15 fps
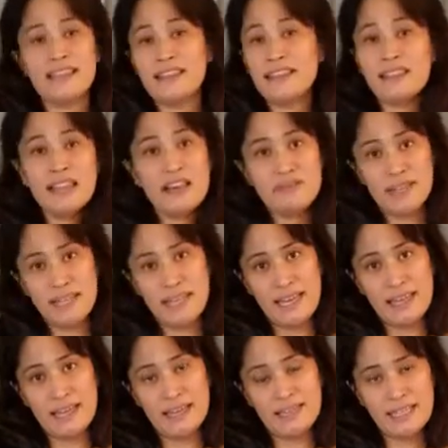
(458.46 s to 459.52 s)
love it like
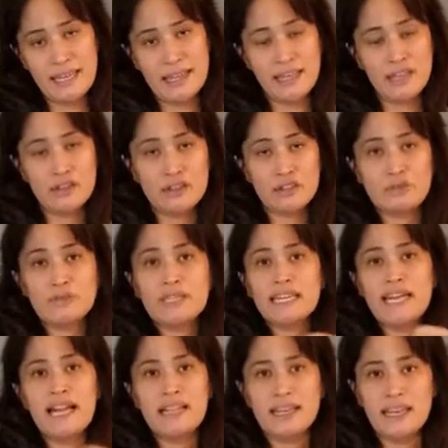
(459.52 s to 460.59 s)
this. I think it looks really
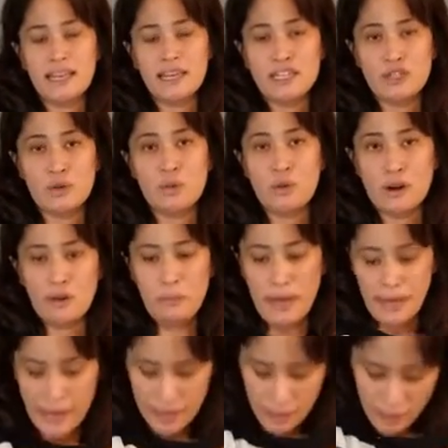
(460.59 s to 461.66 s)
elegant as a work
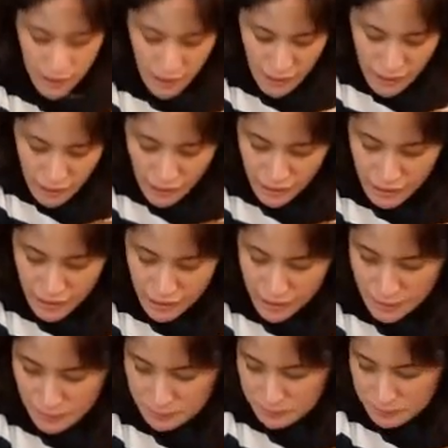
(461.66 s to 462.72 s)
bag.
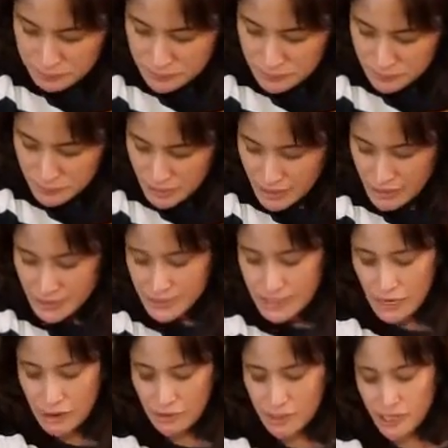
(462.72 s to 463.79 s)
And this is
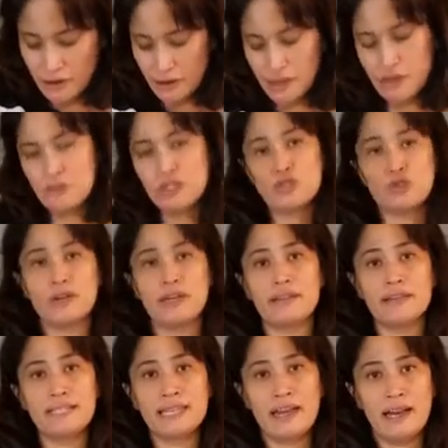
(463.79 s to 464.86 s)
how I carried it majority of
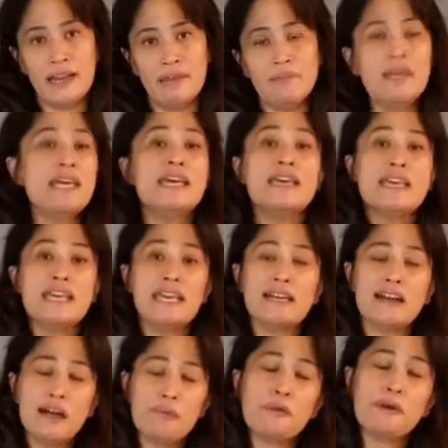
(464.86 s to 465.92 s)
the time. It
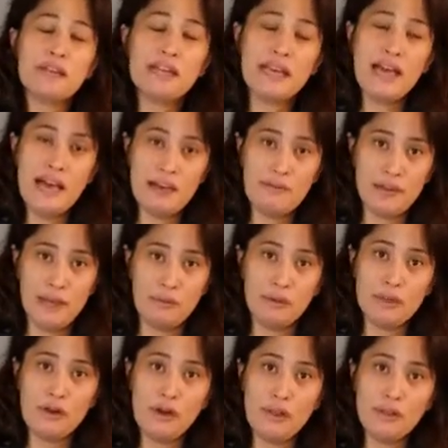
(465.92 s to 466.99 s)
got pretty heavy with
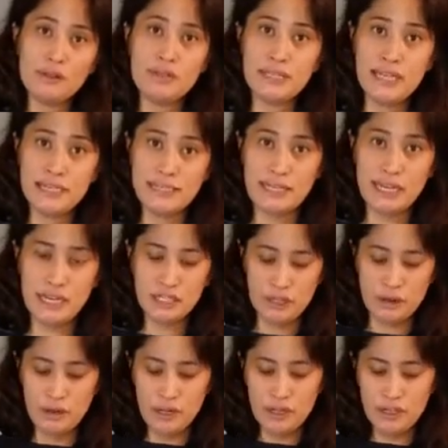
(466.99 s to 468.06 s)
all those things that I
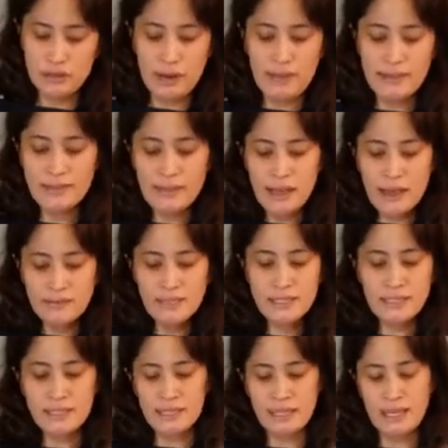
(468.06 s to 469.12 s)
toted, so I'd love to
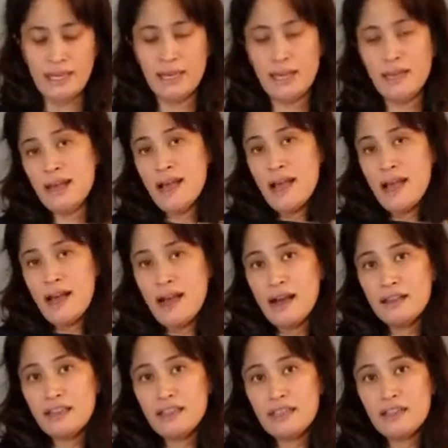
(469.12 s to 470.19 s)
see a
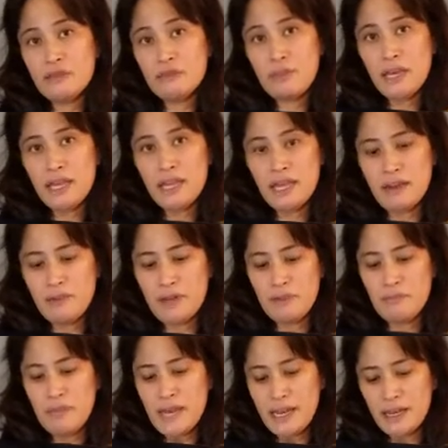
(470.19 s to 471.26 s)
little bit of an
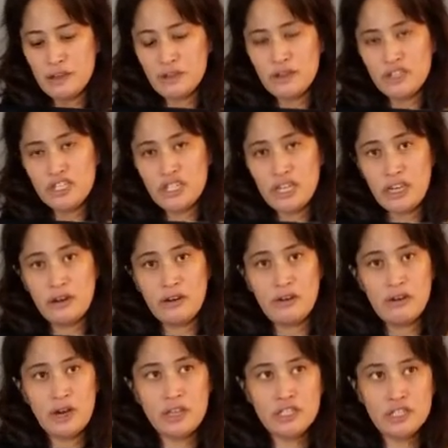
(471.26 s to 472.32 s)
embedded cushion here.
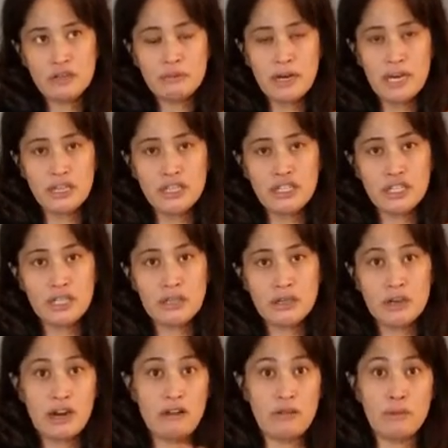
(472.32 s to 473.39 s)
Not so much
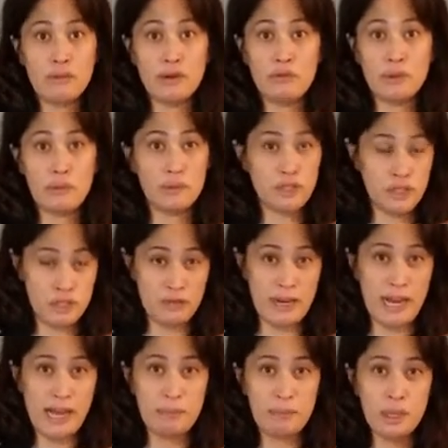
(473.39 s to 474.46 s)
a removable
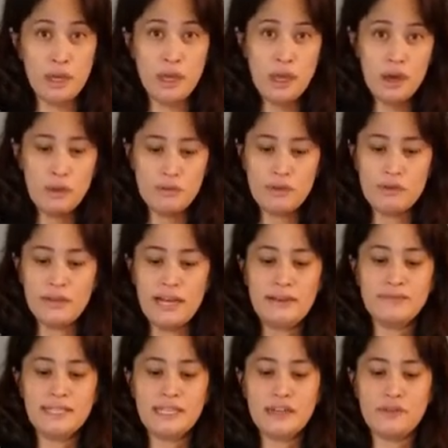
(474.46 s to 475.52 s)
strap. I've
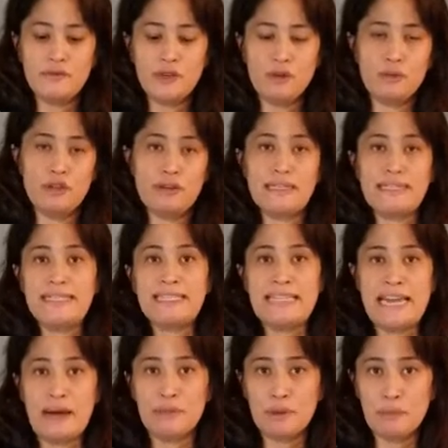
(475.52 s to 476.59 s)
seen a few where you can
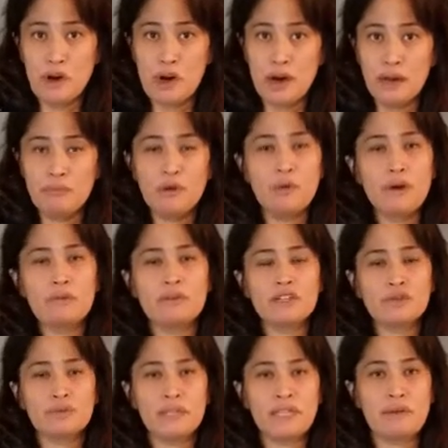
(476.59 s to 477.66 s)
snap them on, but one where
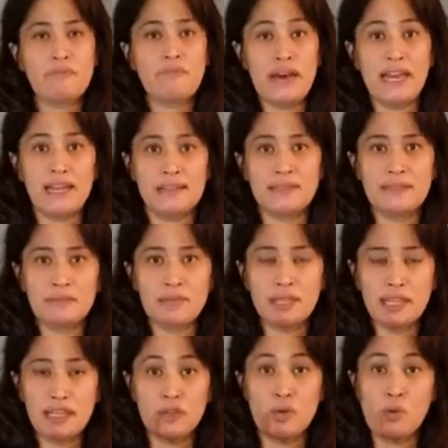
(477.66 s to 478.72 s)
it's really embedded, something
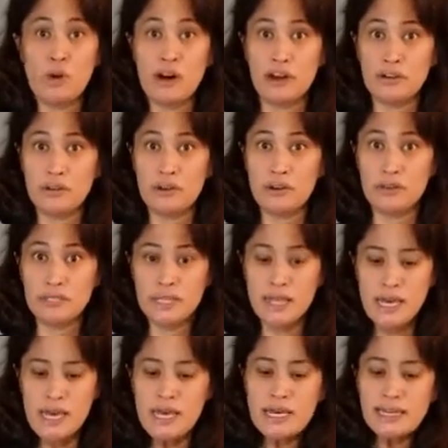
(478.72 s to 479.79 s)
like the Wanderers.
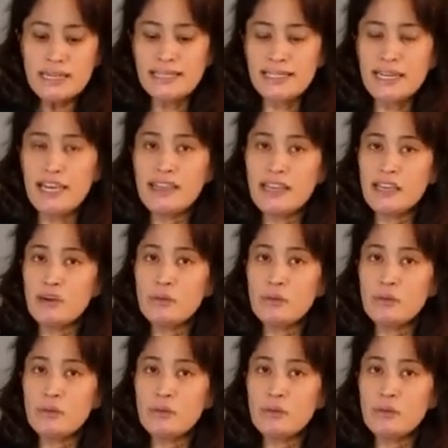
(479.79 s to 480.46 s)
Because then I think it